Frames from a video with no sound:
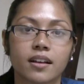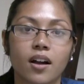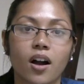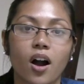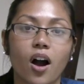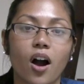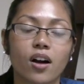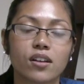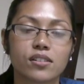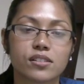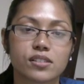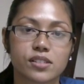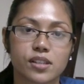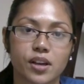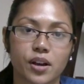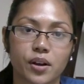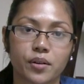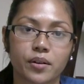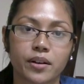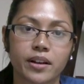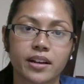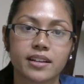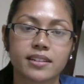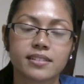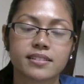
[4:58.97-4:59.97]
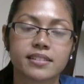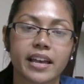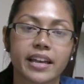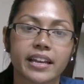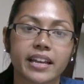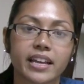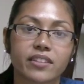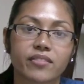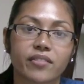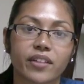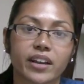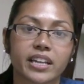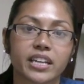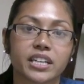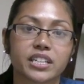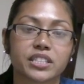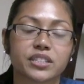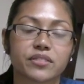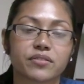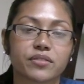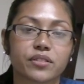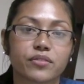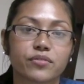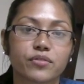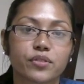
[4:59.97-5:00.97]
Also, Take advantage
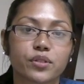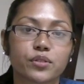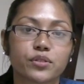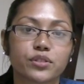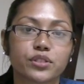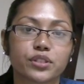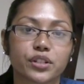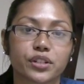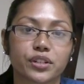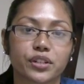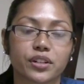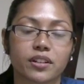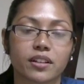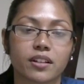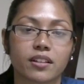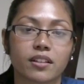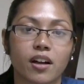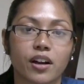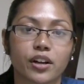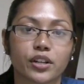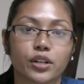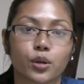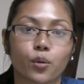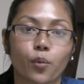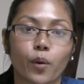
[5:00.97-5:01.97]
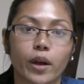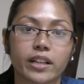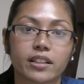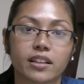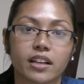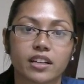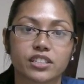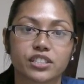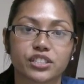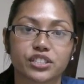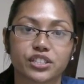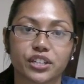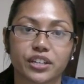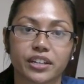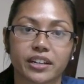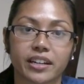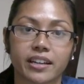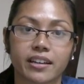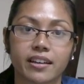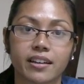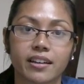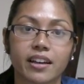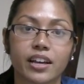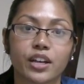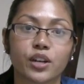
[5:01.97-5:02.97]
of the food journal along your weight loss
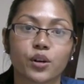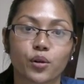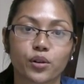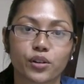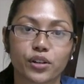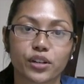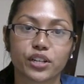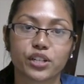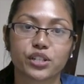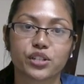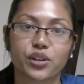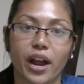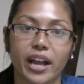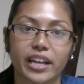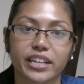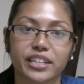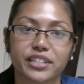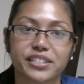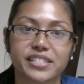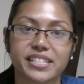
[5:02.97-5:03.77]
journey in order to track your